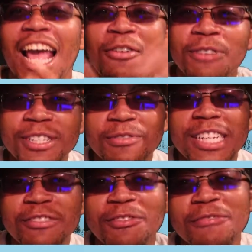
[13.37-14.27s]
Hey, what's up with
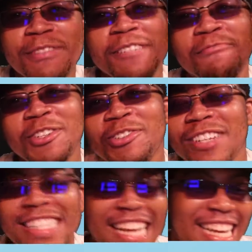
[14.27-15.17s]
the YouTube? It's your boy
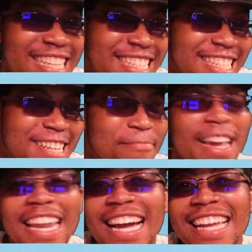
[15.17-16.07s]
DrellTaztic.
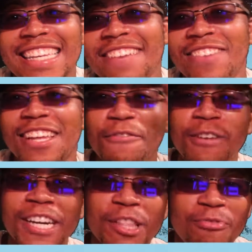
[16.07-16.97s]
Back like I never left
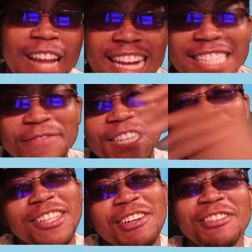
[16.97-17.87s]
with another reaction
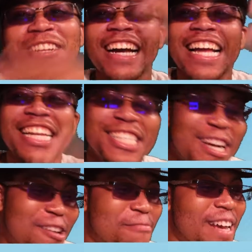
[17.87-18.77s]
video. I told y'all I got
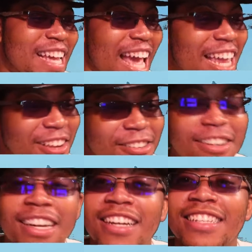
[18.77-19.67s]
y'all, man. Hey,
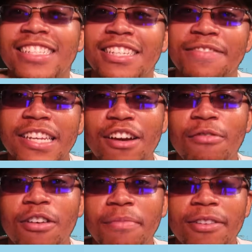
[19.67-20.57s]
look this video
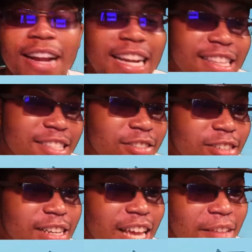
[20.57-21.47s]
we're gonna be reacting to
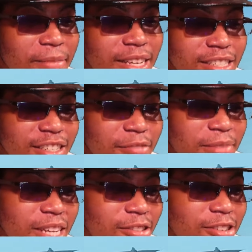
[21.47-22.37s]
today, man, it's gonna
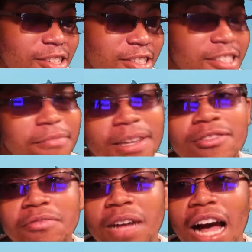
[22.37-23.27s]
be on uh it's gonna be
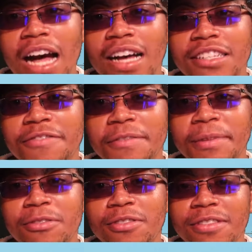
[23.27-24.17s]
on some cars. It's gonna
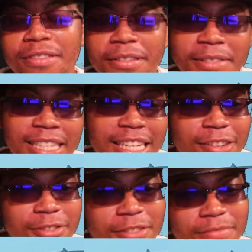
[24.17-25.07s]
be on some you know what I'm saying,
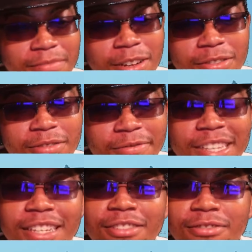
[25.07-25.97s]
on some on some
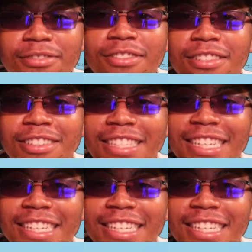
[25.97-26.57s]
vehicle, you know what I'm